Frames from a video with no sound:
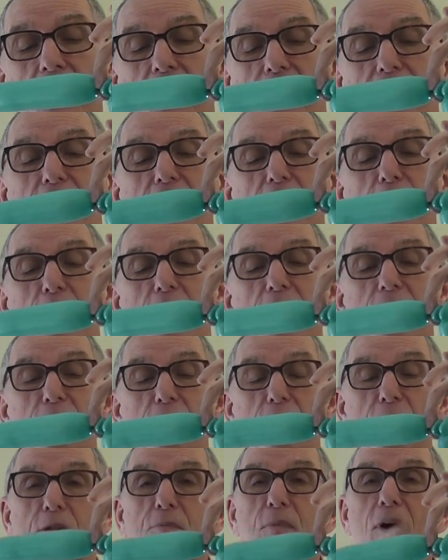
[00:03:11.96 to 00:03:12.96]
to this pinch
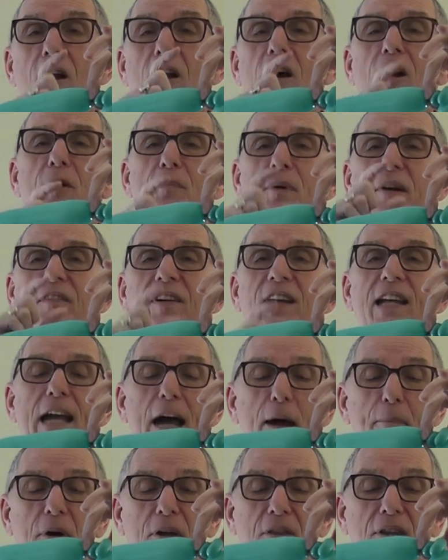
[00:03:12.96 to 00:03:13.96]
twist, but I like a bit of a
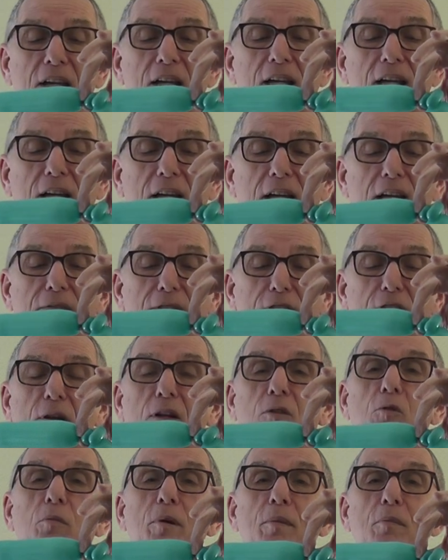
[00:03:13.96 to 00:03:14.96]
gap. I think it gives a
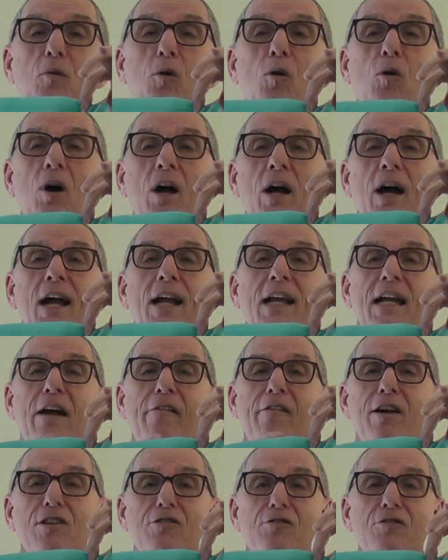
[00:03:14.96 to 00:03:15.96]
little bit more
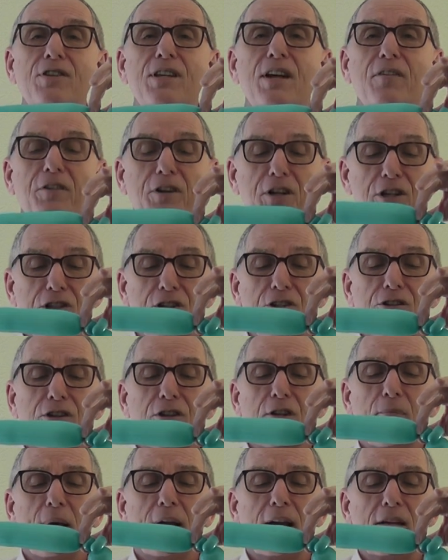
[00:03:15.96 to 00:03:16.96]
character and definition to
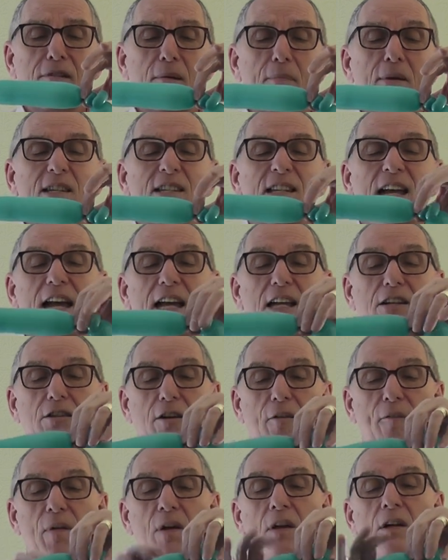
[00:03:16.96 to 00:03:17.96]
the bunny rabbit's head.
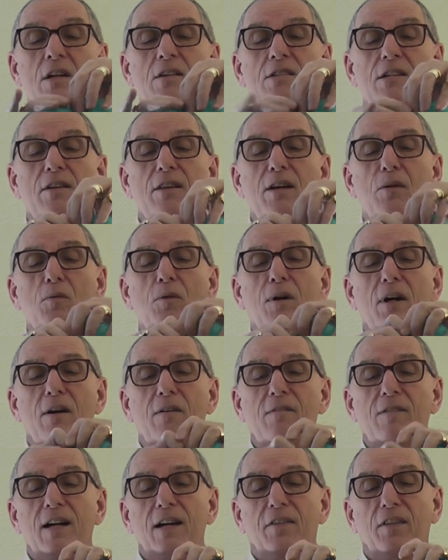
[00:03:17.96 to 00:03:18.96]
So that will
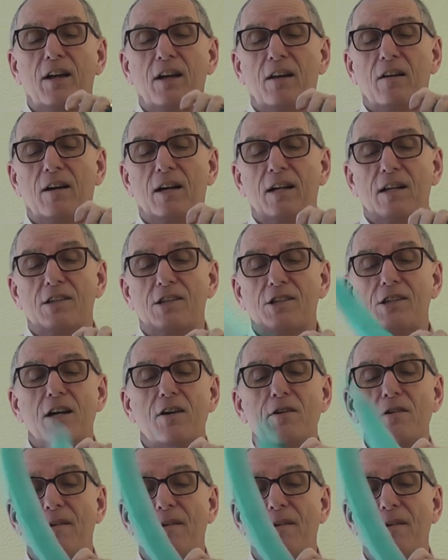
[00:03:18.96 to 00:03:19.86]
go around there like so.